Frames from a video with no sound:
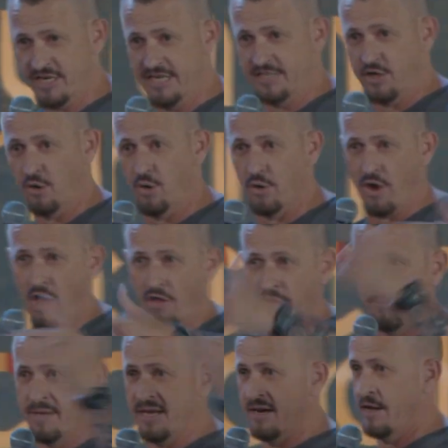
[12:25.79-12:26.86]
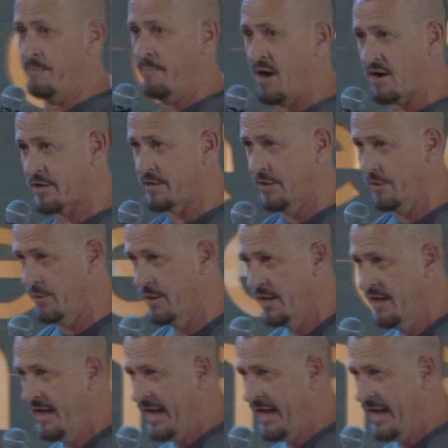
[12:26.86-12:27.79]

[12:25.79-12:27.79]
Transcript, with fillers: and he told all the men on Marco,